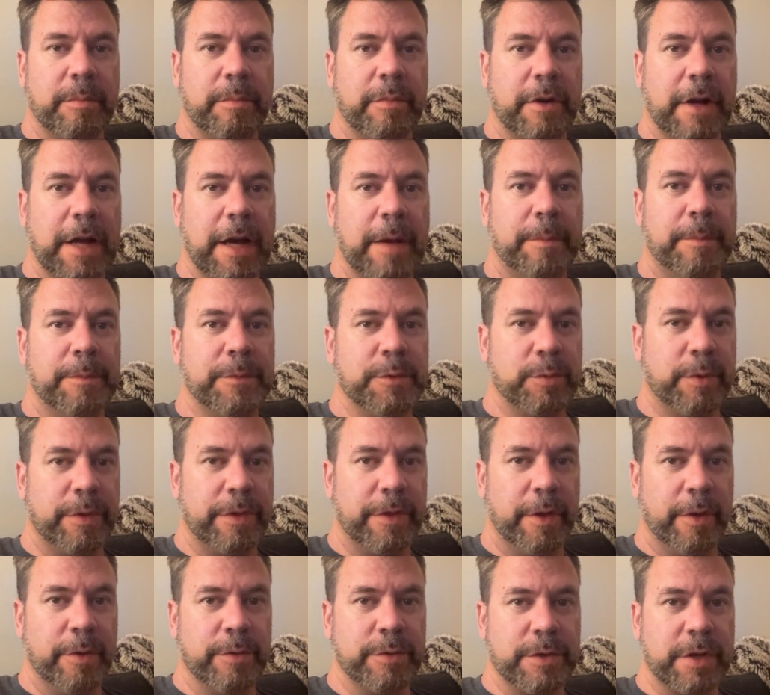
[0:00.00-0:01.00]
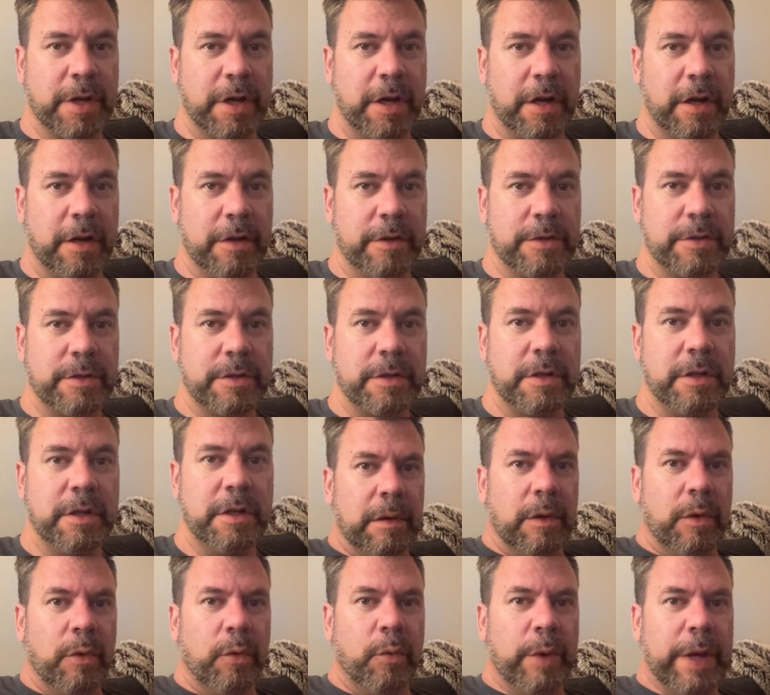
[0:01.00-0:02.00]
problems with those cars.
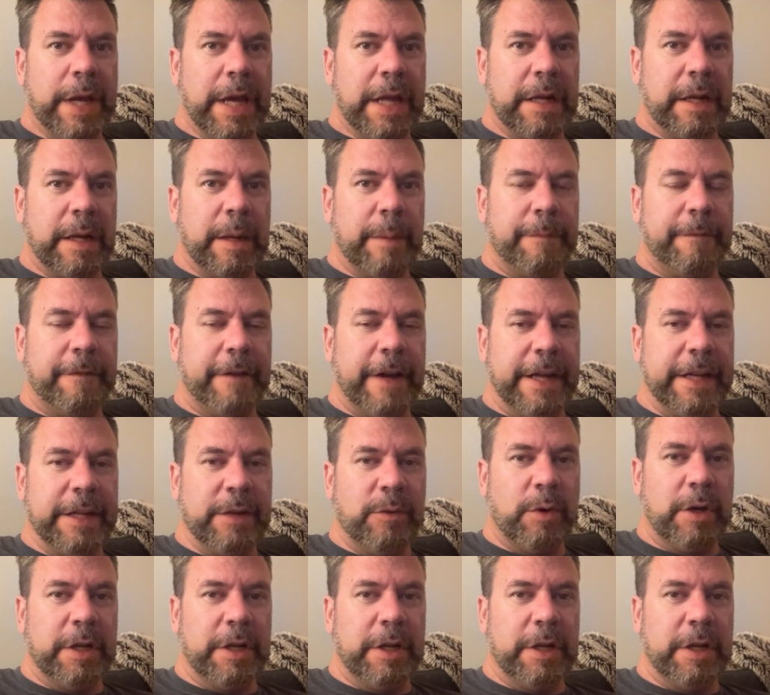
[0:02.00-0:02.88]
We ended up finding one